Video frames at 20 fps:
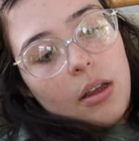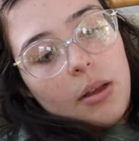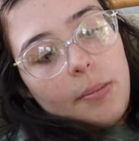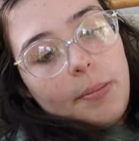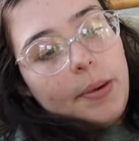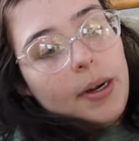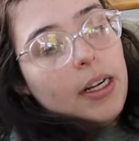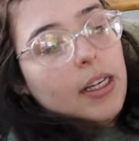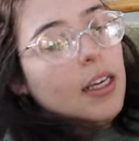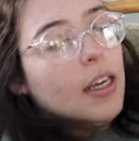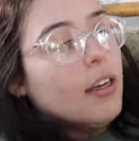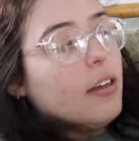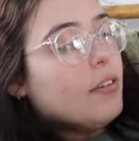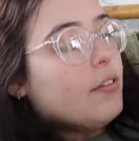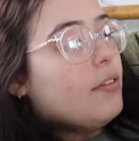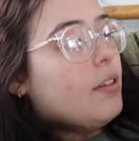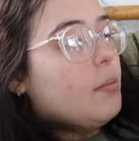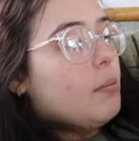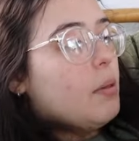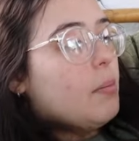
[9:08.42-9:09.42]
But I can't
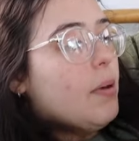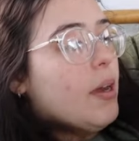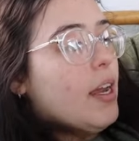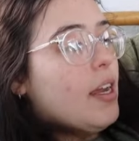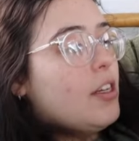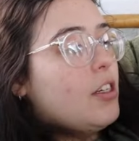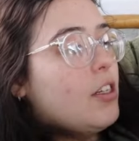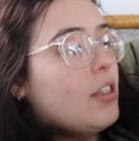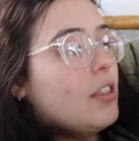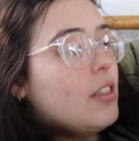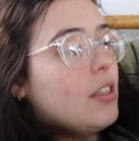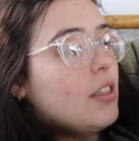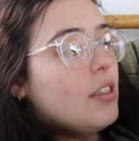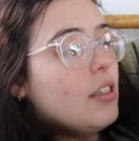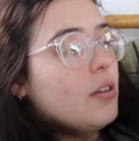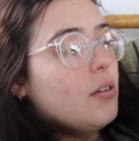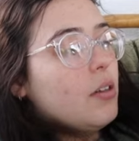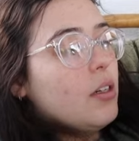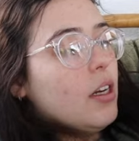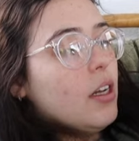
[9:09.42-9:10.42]
flip the pages to
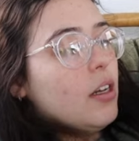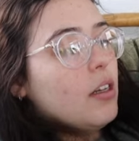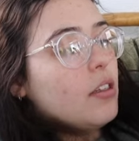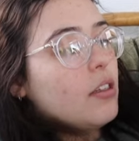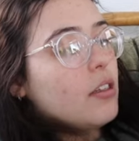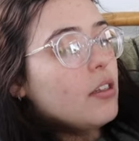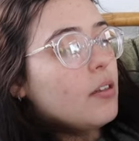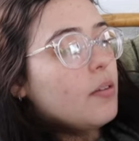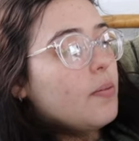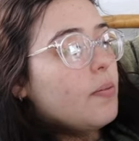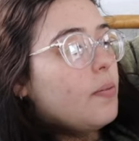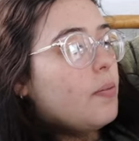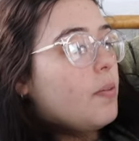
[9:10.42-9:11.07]
see what it is.